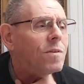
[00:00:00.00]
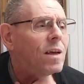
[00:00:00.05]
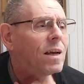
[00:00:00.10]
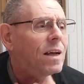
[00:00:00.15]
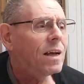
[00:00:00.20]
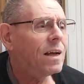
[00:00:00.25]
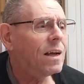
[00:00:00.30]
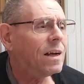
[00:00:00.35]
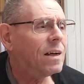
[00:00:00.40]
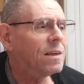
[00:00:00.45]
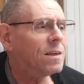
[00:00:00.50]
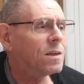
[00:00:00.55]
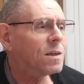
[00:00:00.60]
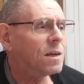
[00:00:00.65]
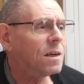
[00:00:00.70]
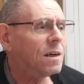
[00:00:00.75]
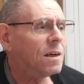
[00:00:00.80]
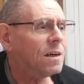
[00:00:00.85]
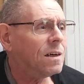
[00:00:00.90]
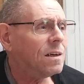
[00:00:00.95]
I'm thinking
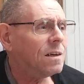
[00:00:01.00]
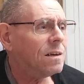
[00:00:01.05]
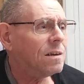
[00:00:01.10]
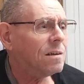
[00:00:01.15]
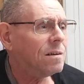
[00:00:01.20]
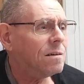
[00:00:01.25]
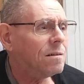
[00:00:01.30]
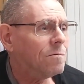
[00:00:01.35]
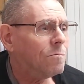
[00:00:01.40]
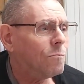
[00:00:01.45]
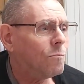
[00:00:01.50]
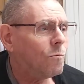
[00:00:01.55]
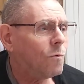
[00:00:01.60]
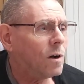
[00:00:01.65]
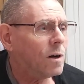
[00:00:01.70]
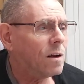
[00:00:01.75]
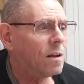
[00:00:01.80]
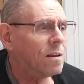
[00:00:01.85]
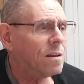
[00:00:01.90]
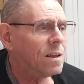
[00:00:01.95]
it's
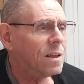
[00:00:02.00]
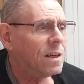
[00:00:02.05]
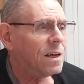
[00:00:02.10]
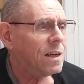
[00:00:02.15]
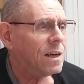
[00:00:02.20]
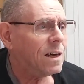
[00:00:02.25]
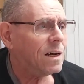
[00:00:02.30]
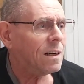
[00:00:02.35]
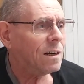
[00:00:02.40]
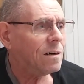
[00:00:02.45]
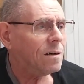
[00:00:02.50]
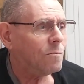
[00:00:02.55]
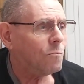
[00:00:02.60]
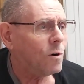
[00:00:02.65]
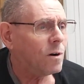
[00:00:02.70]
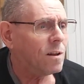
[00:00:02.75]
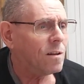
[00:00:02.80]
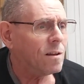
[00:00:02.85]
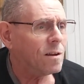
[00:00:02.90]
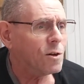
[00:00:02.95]
one of
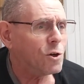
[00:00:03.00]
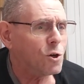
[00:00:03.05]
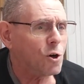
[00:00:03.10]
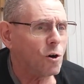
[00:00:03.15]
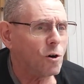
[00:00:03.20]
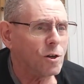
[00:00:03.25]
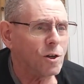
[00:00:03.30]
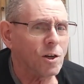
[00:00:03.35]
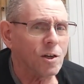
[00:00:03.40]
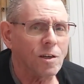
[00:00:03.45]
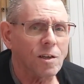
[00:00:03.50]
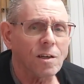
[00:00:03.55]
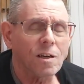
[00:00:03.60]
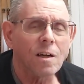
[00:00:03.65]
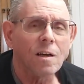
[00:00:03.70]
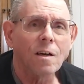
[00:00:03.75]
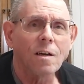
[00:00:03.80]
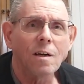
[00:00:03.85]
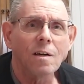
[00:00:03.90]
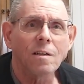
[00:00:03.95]
the
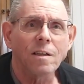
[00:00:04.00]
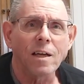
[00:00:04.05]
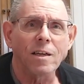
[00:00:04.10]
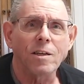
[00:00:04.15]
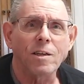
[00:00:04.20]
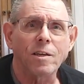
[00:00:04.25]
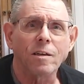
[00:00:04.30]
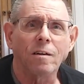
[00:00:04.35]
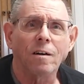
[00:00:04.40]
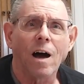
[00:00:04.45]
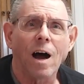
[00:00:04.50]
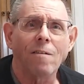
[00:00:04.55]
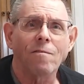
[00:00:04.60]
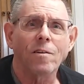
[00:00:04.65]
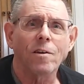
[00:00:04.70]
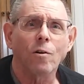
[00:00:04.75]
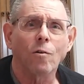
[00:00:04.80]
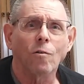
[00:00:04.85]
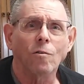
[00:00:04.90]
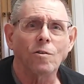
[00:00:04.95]
churches. They still
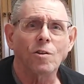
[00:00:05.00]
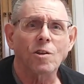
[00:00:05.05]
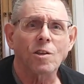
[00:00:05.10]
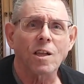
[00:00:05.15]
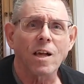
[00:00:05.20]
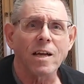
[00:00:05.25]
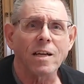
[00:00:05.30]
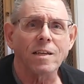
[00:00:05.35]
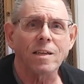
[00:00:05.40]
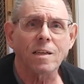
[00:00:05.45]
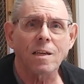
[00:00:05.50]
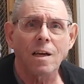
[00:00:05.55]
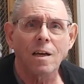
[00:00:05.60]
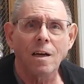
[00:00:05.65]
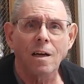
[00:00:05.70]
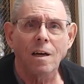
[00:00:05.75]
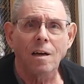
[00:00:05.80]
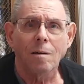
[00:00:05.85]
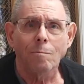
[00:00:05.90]
have the old slates,